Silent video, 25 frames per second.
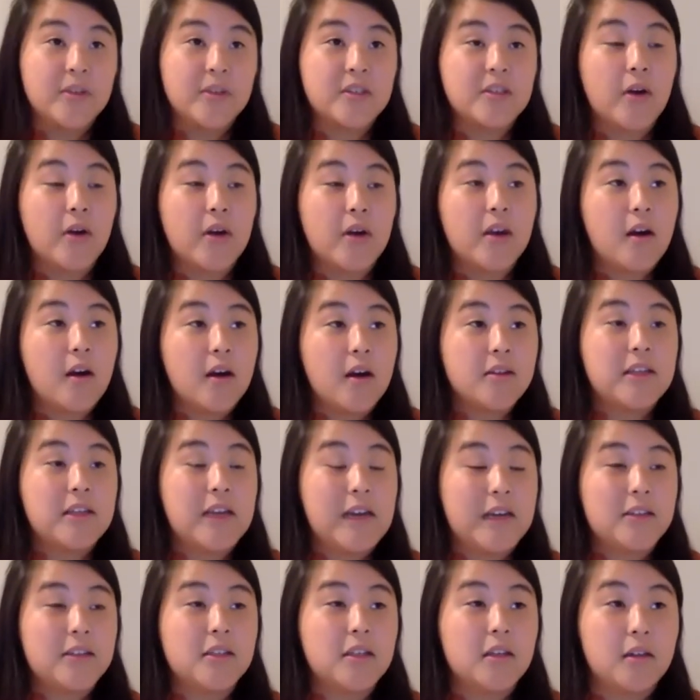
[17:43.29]
So I
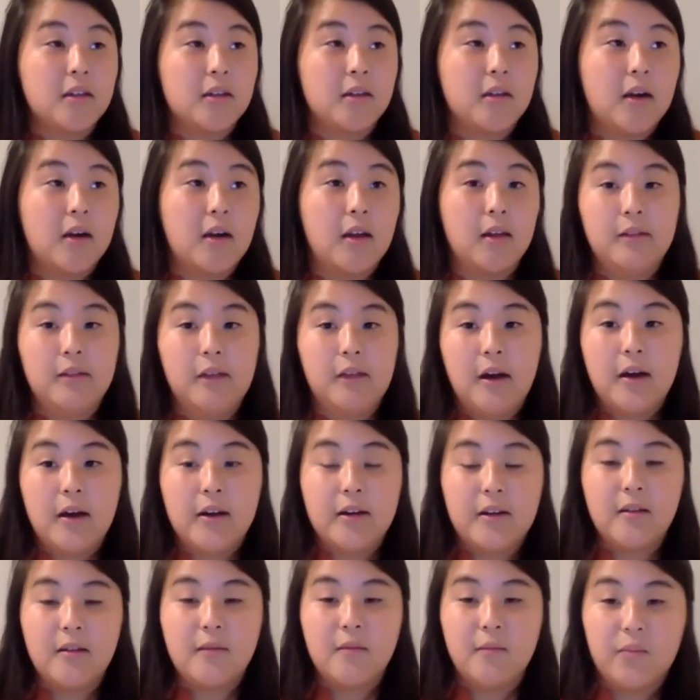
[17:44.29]
contacted
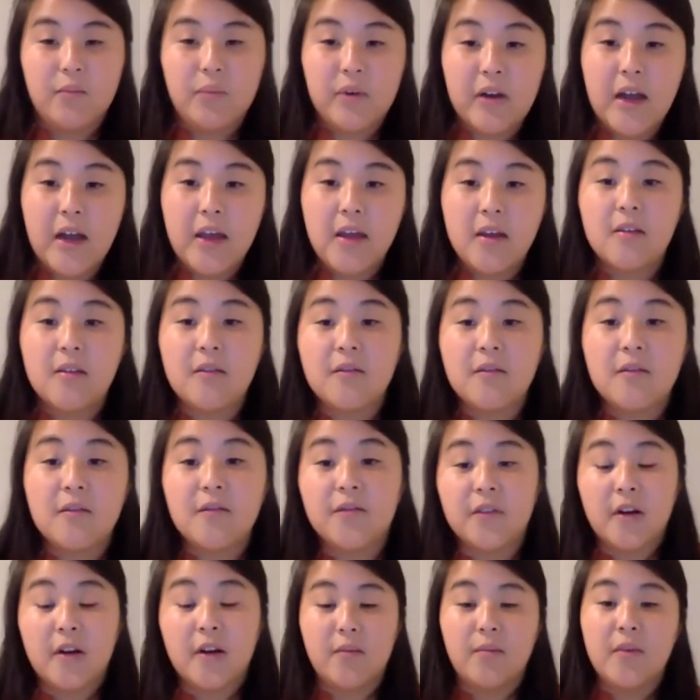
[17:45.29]
Lon and
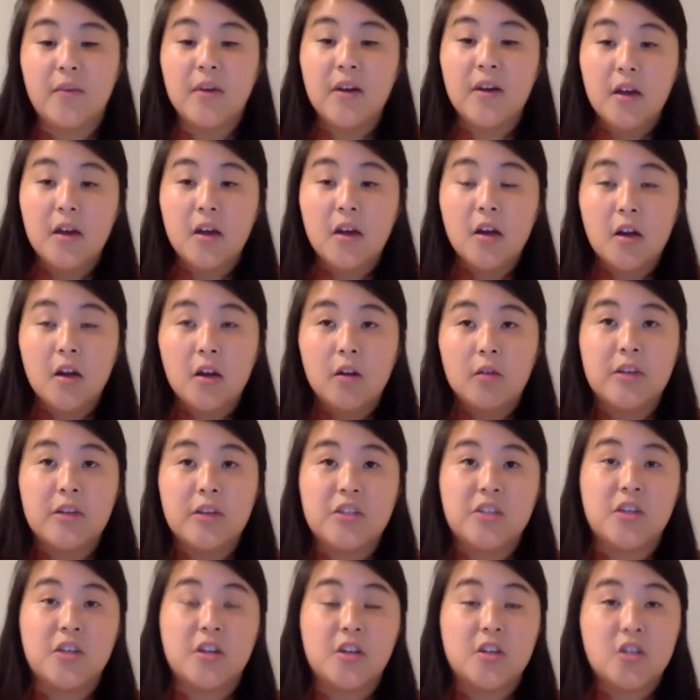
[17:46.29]
Brian from
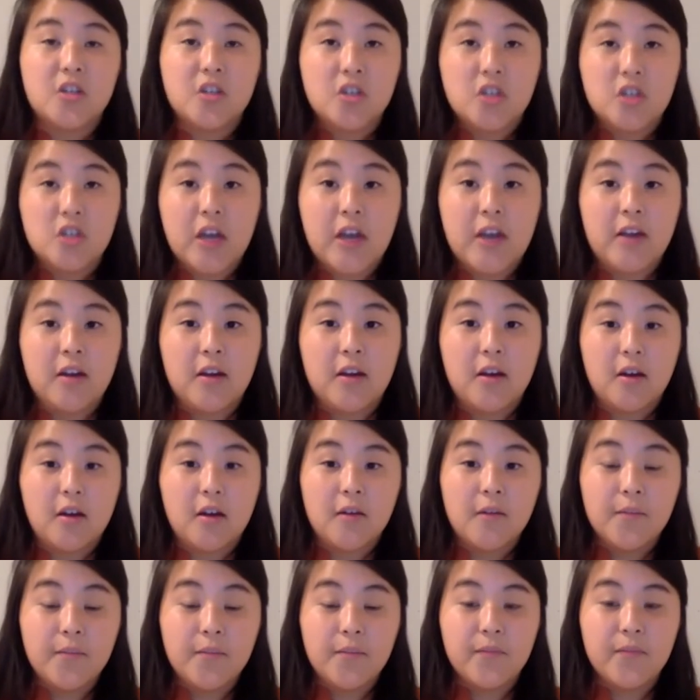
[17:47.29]

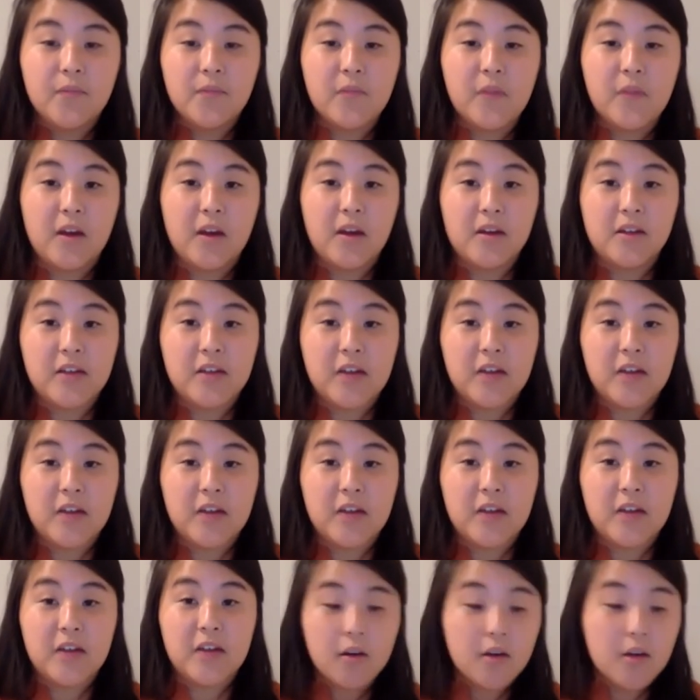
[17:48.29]

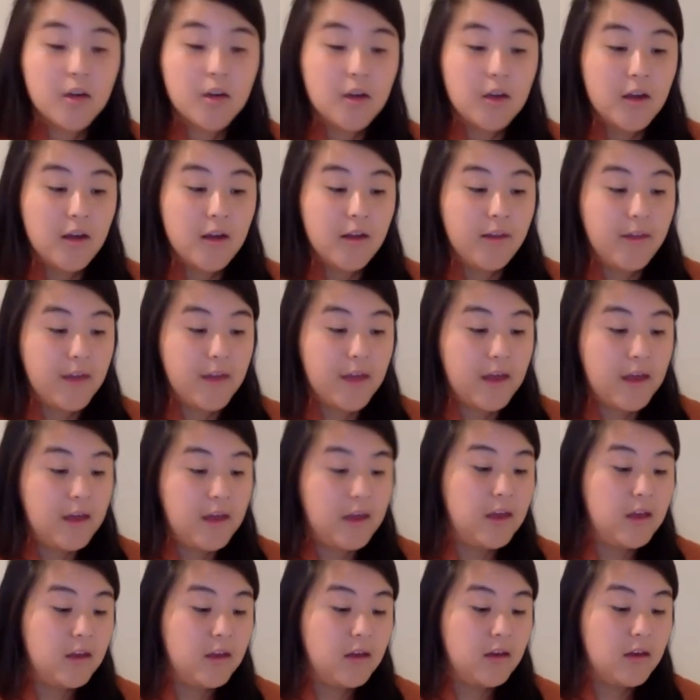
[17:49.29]
researchchina.org.
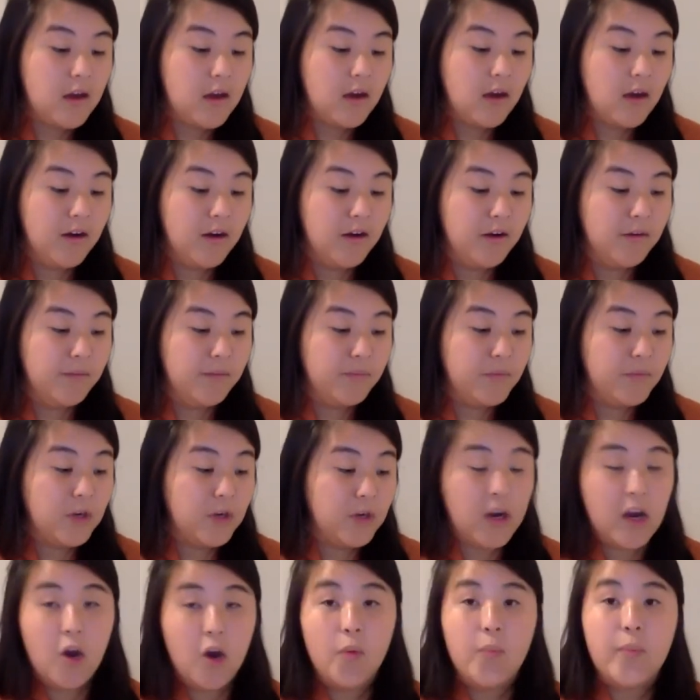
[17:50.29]
They
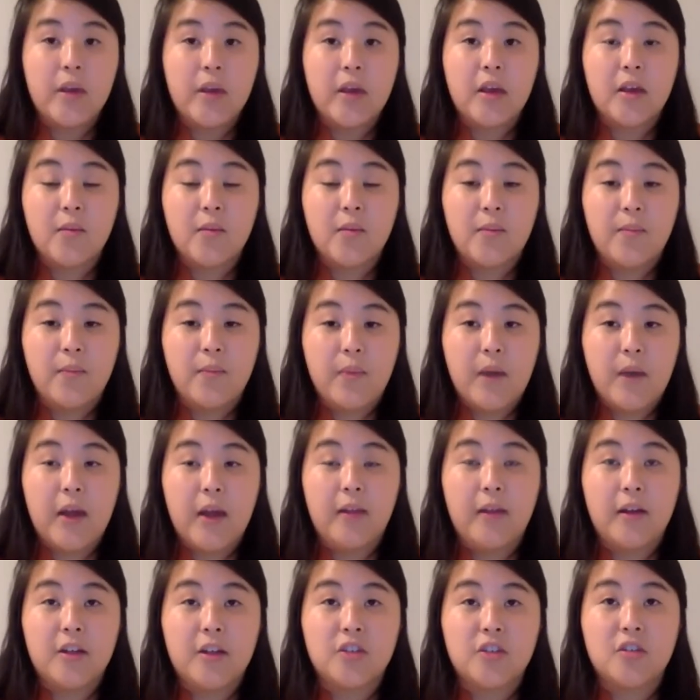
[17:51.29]
are helping
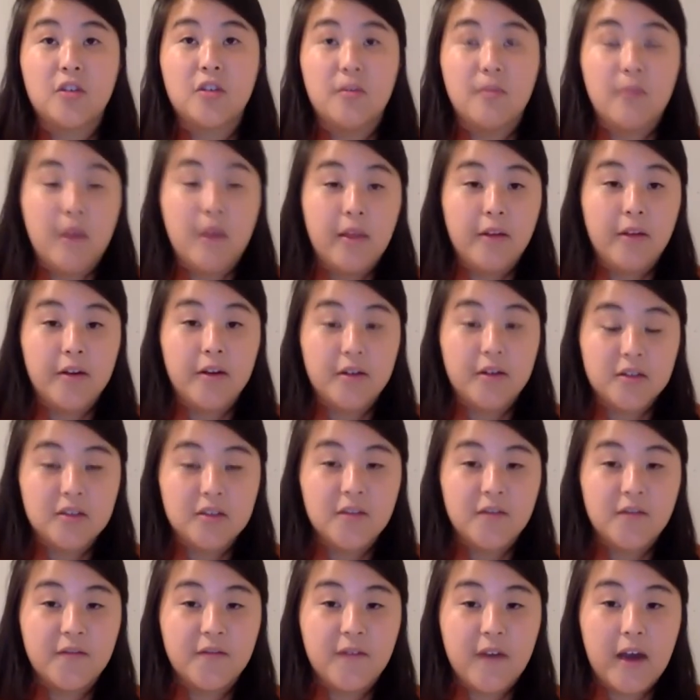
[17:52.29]
biological
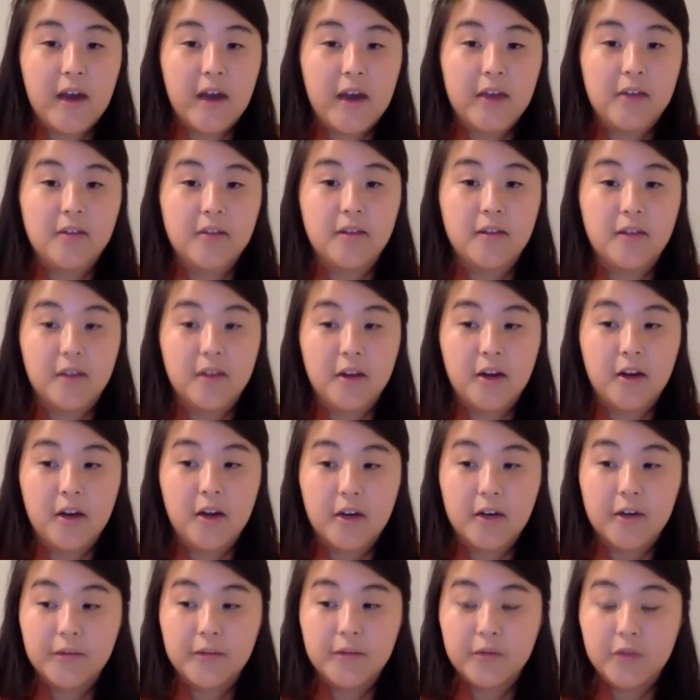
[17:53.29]
mothers find
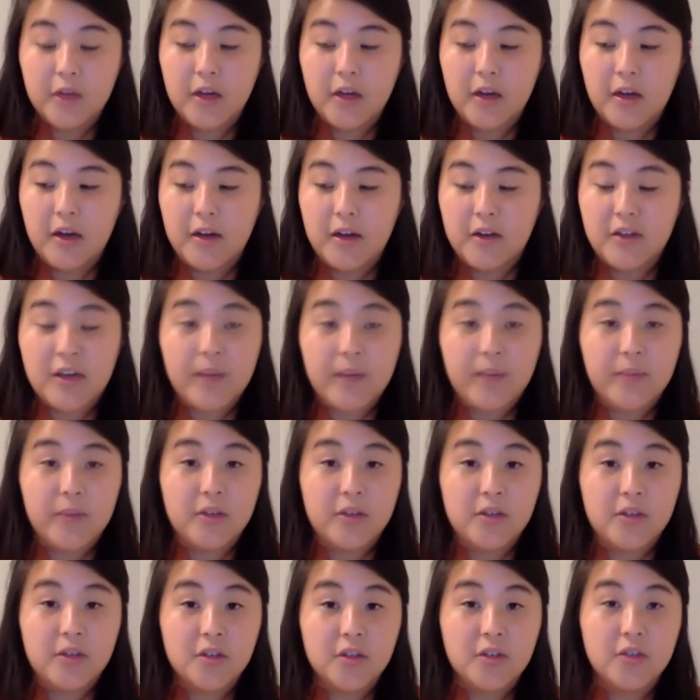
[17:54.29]
their
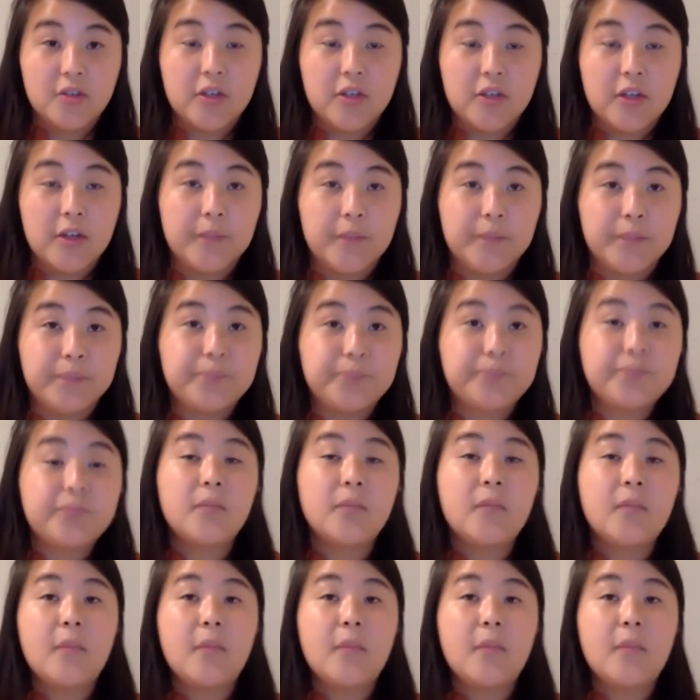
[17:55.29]
adopted children